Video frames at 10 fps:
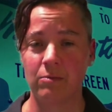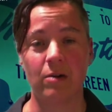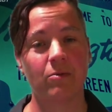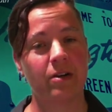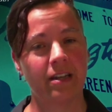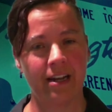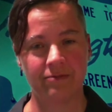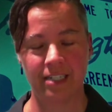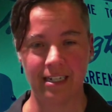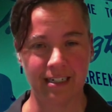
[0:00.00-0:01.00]
What would it have
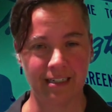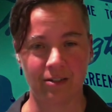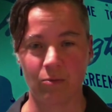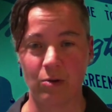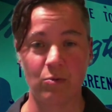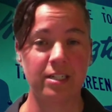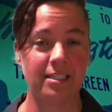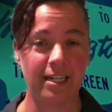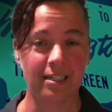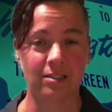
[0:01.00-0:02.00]
taken, or what would it
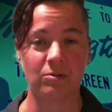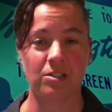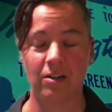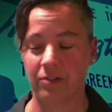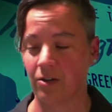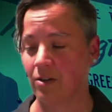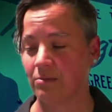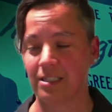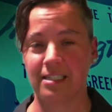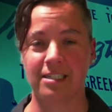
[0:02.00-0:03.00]
take to resolve your
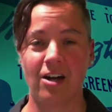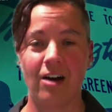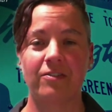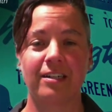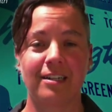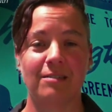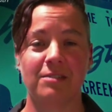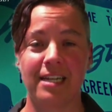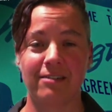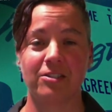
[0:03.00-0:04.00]
homelessness? Often it
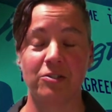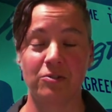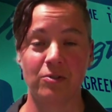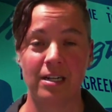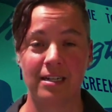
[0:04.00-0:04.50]
comes down to